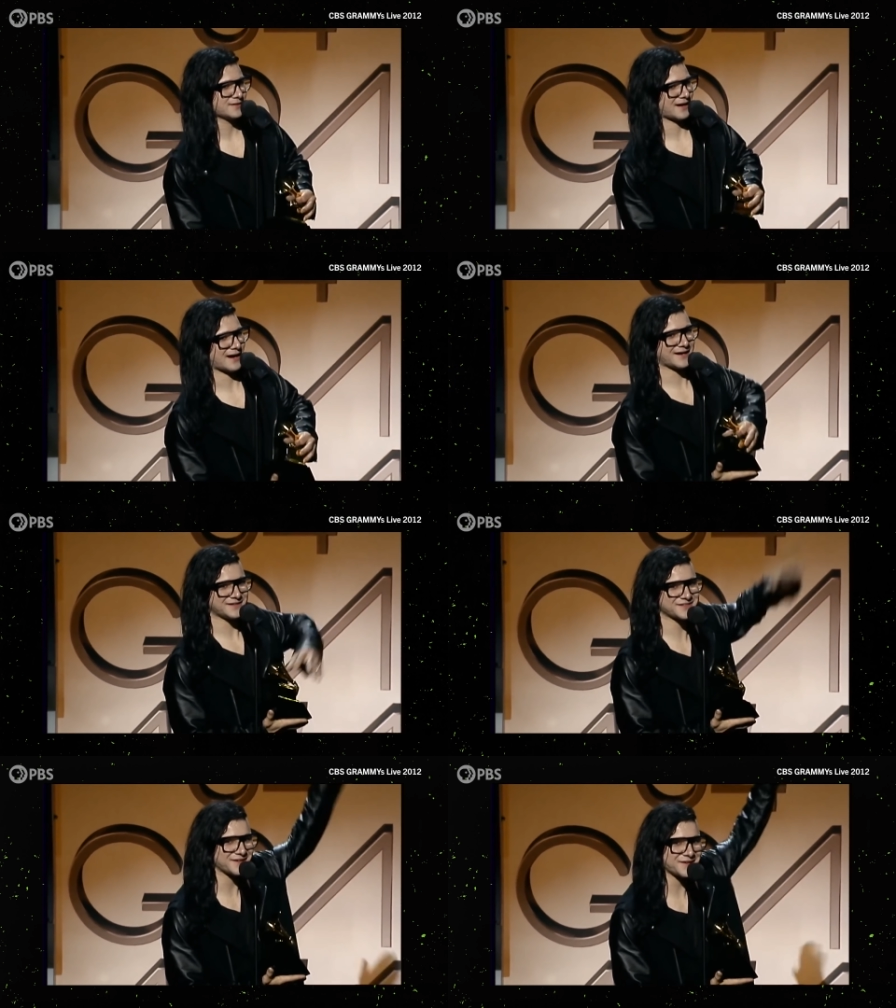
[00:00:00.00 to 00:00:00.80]
Hi,
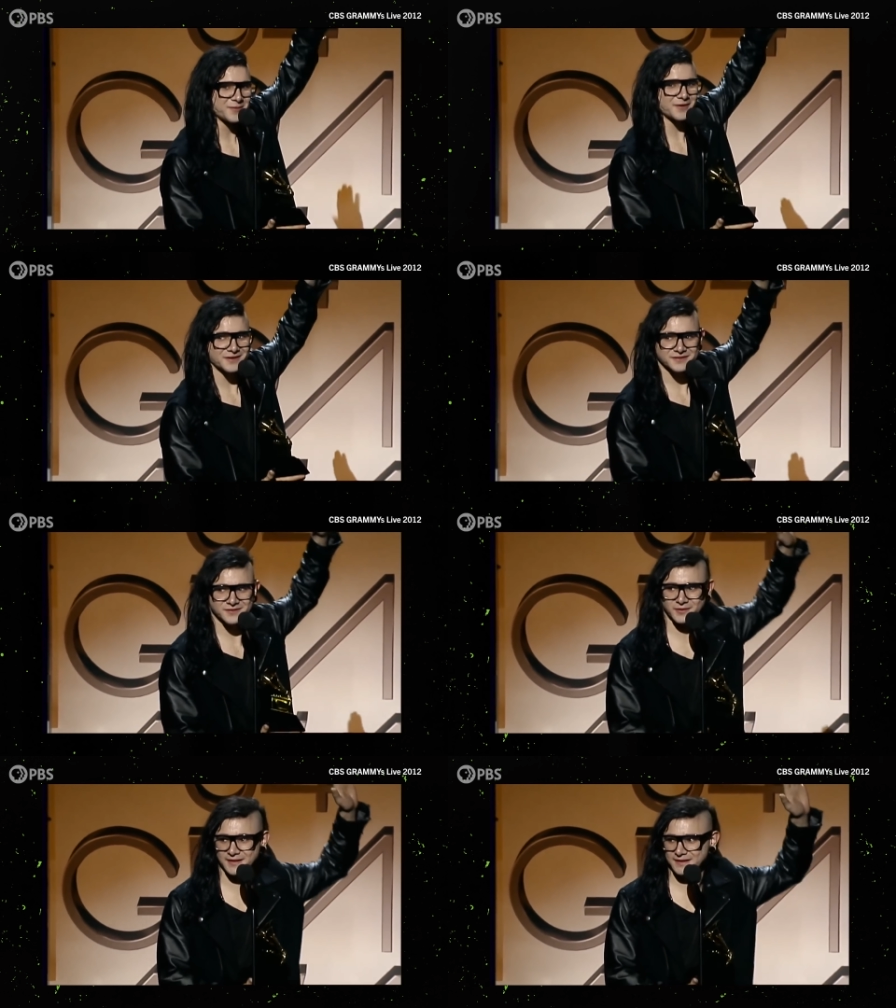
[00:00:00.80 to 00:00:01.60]
Sonny Moore,
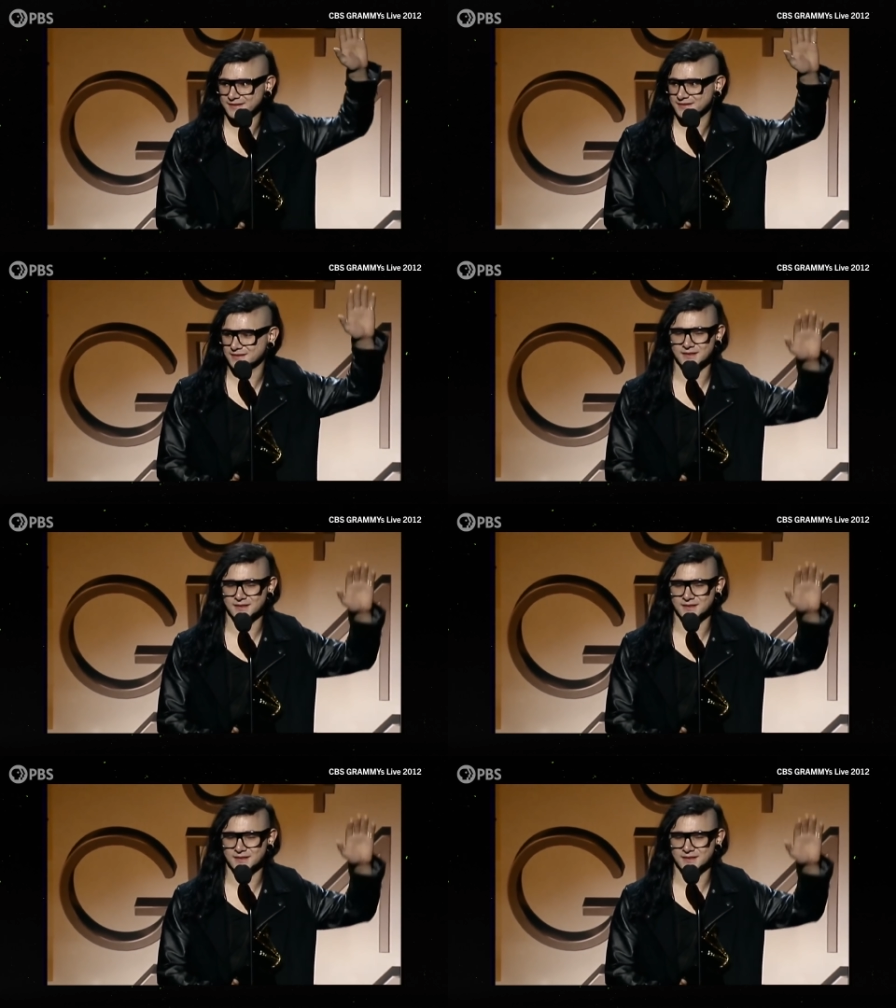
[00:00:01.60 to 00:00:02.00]
Skrillex.